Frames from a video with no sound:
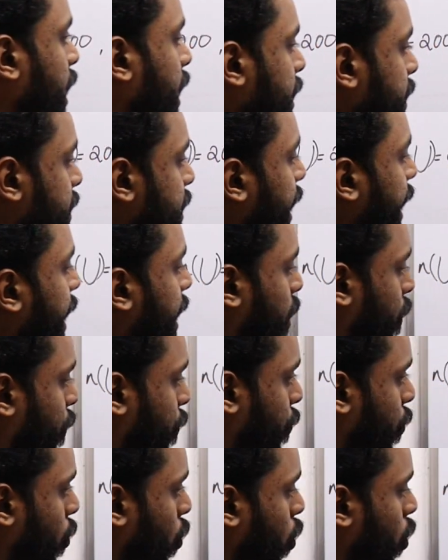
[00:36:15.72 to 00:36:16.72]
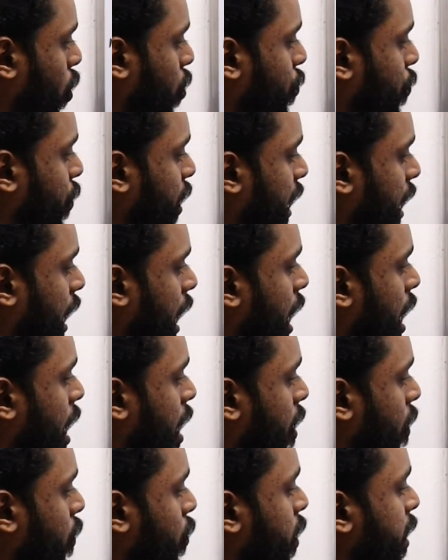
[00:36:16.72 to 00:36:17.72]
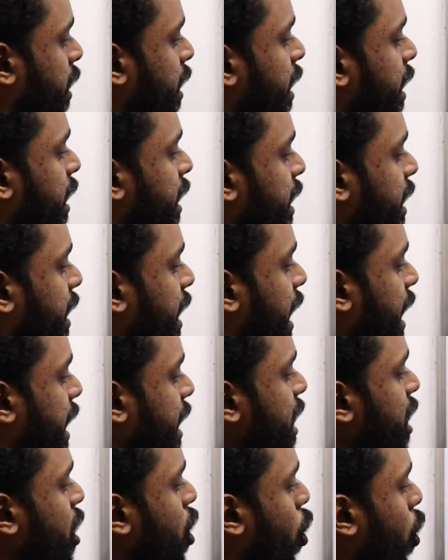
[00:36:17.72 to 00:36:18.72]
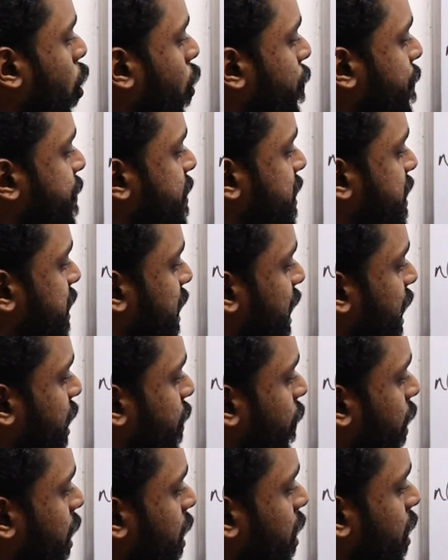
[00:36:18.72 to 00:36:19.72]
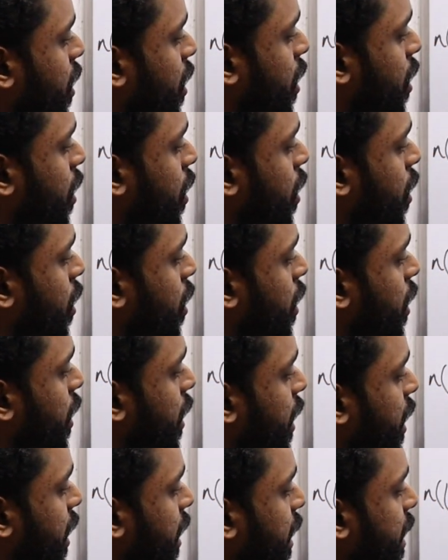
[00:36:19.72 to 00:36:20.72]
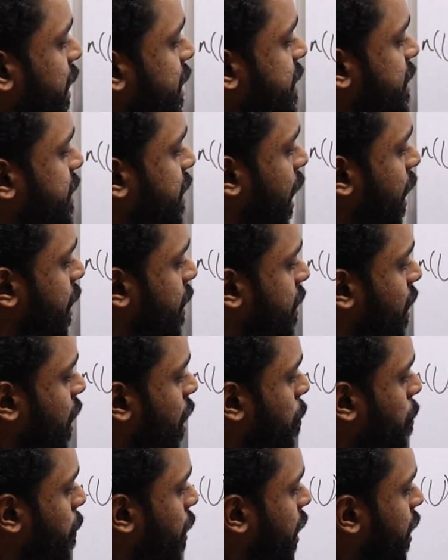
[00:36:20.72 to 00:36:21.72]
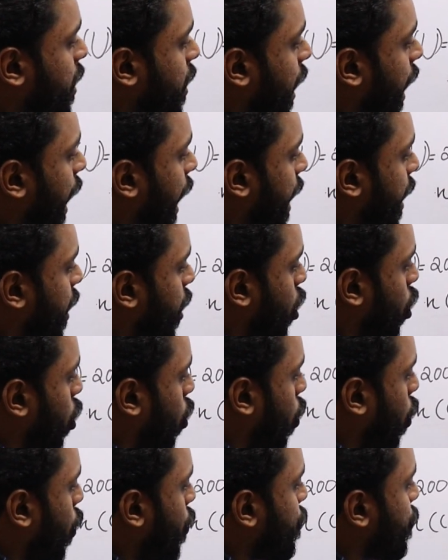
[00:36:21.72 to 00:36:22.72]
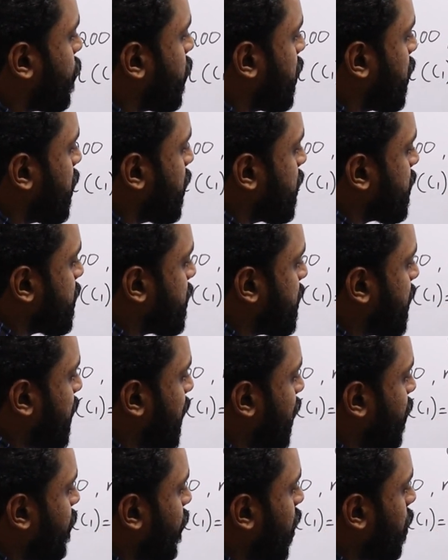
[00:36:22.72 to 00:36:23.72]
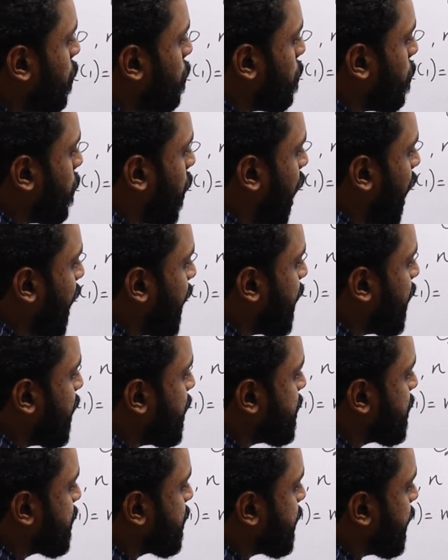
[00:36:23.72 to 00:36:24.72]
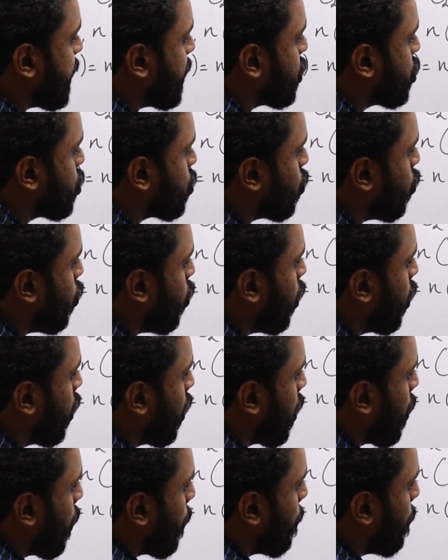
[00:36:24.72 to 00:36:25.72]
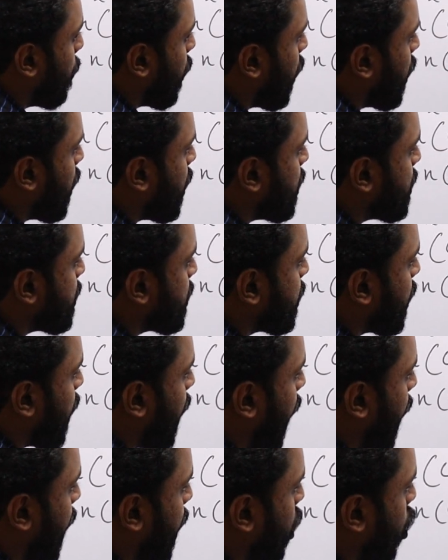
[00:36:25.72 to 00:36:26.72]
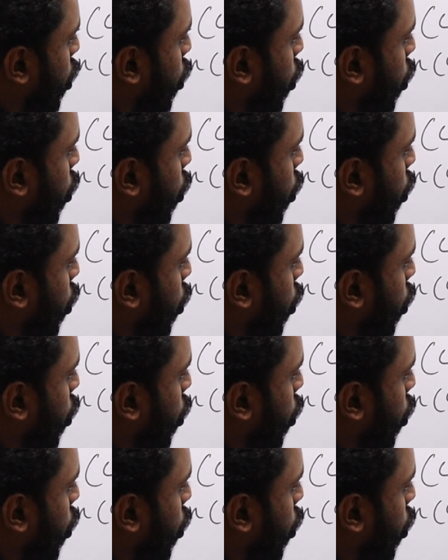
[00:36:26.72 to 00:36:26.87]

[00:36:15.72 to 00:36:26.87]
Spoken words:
Therefore we have n of C1 is nothing but n of C1 minus C2 plus n